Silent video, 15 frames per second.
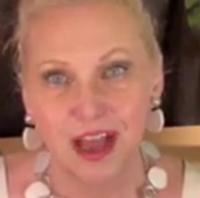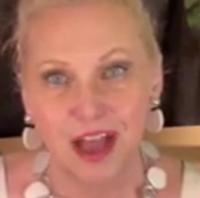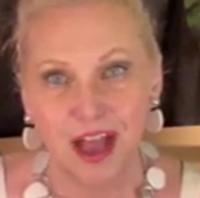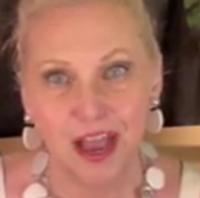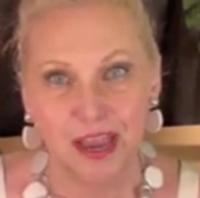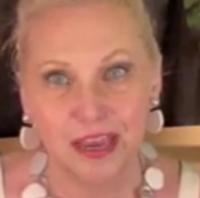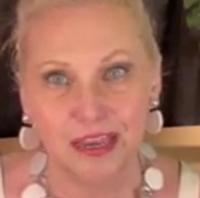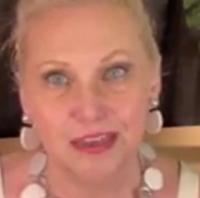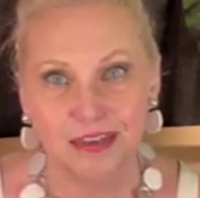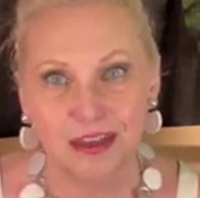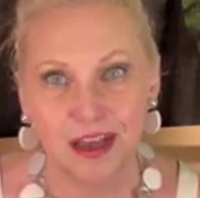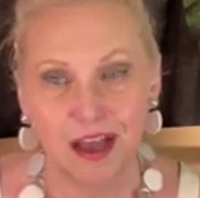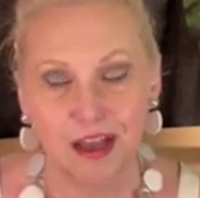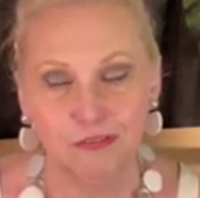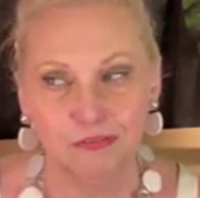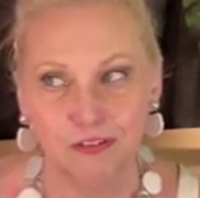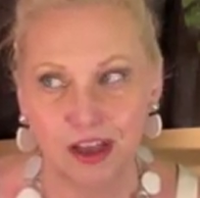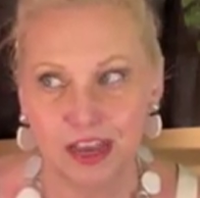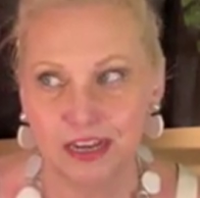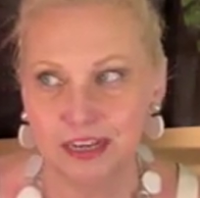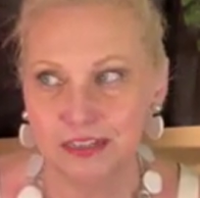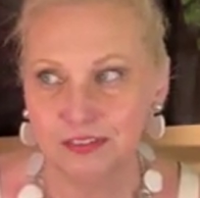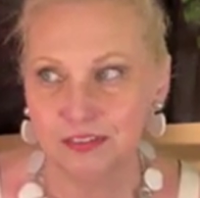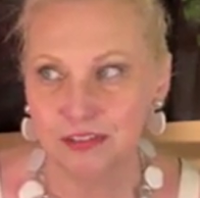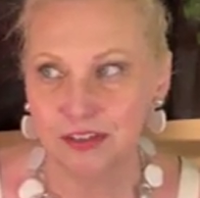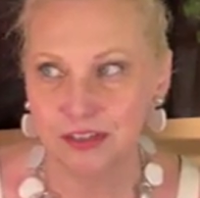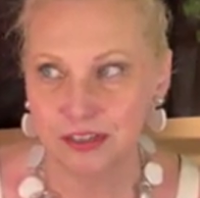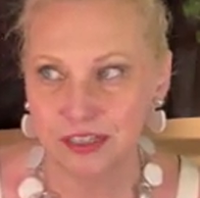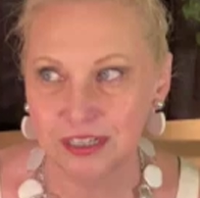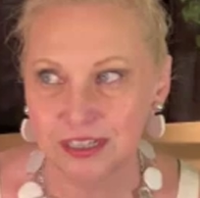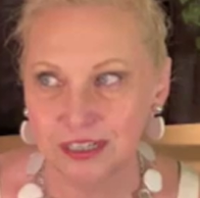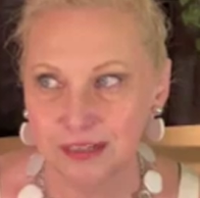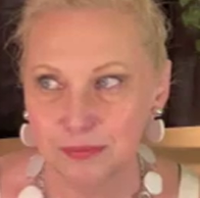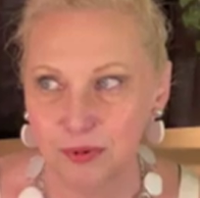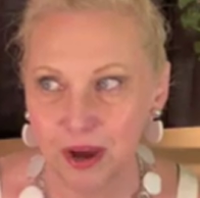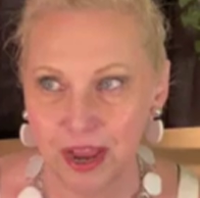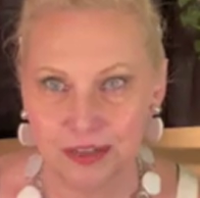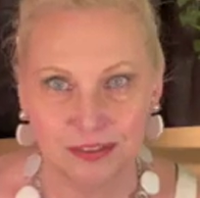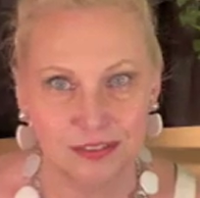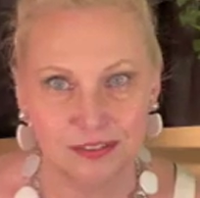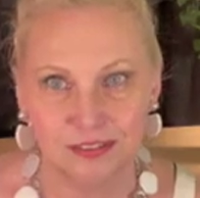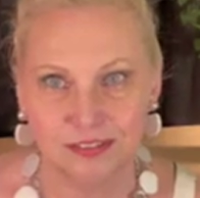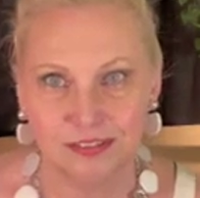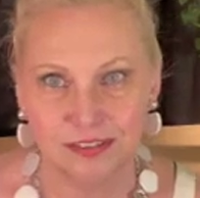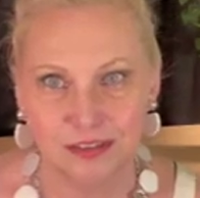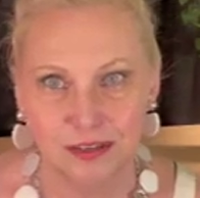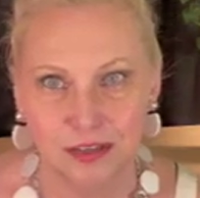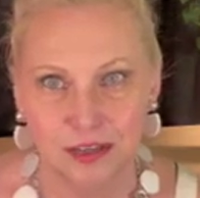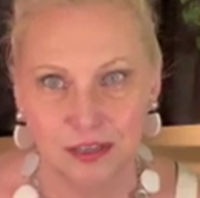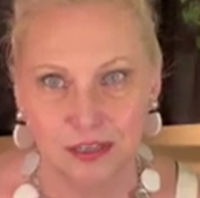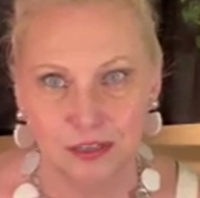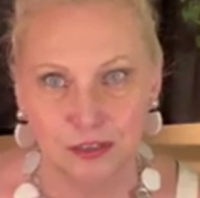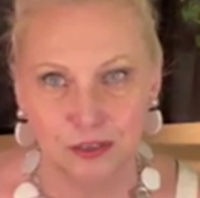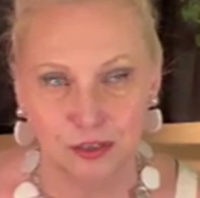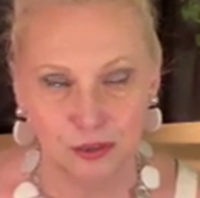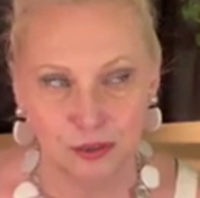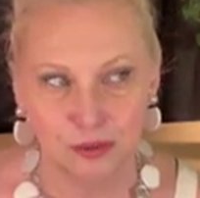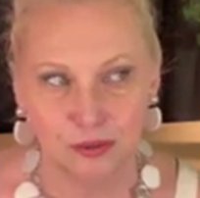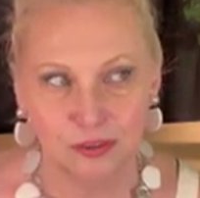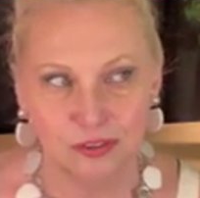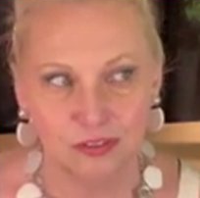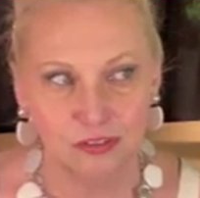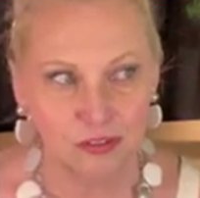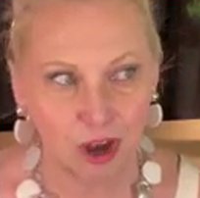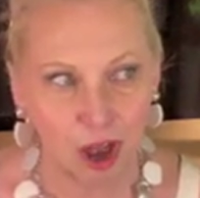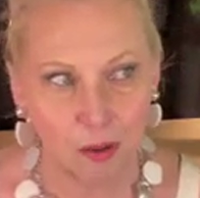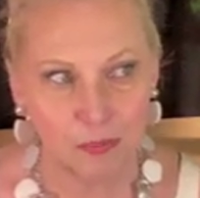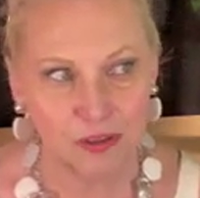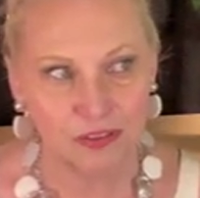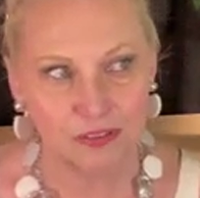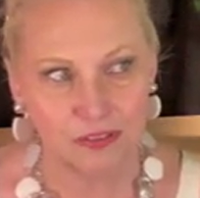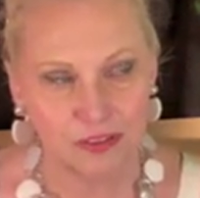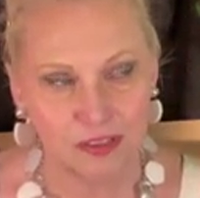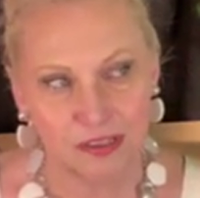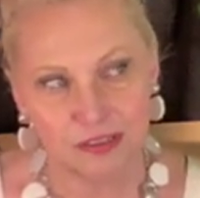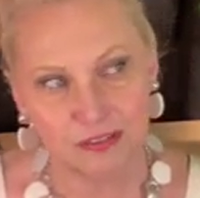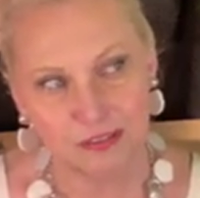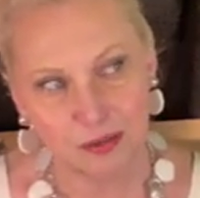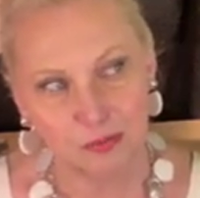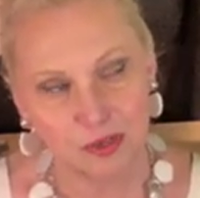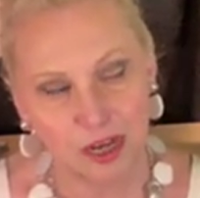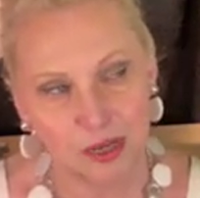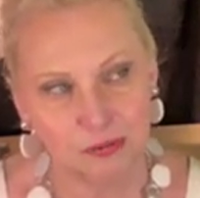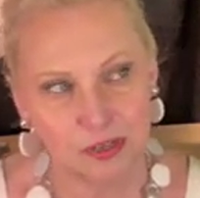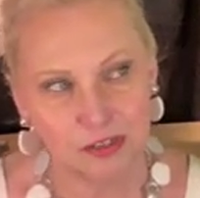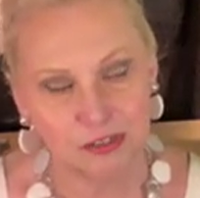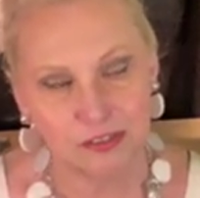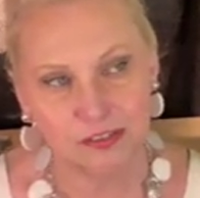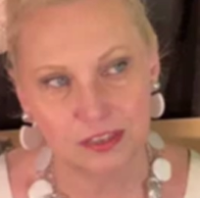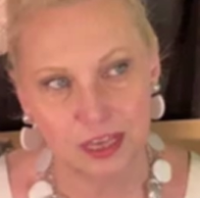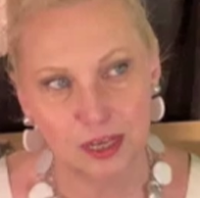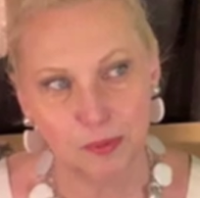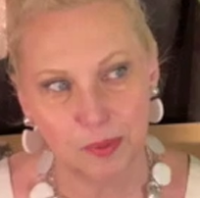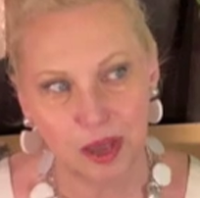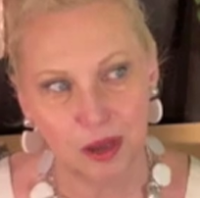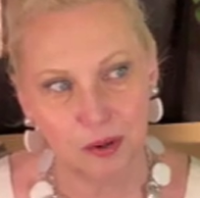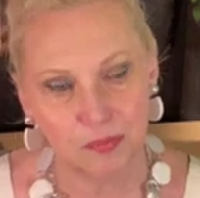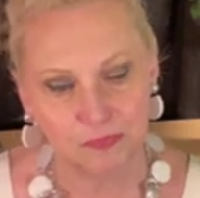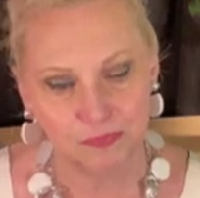I find it's a good practice to stop and sometimes and just think about